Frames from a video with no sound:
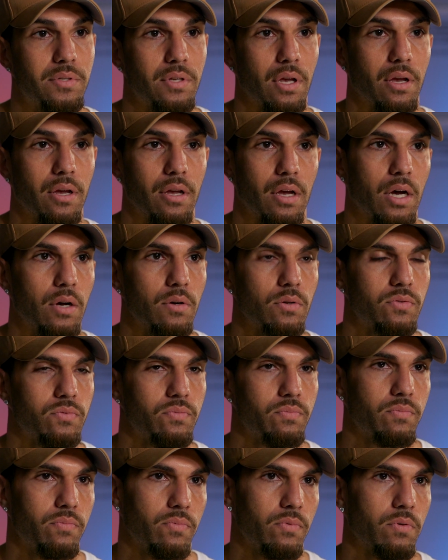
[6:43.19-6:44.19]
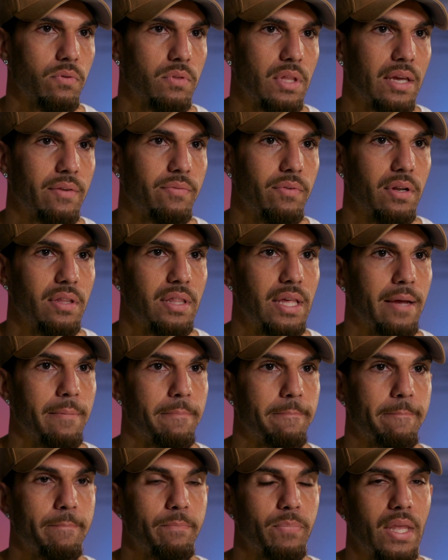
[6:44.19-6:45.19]
So I was real thankful of
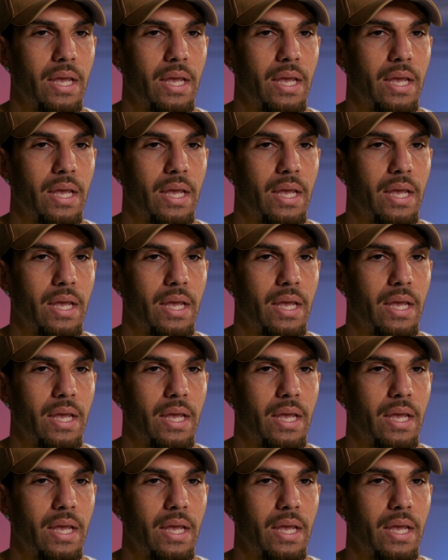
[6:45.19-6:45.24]
them.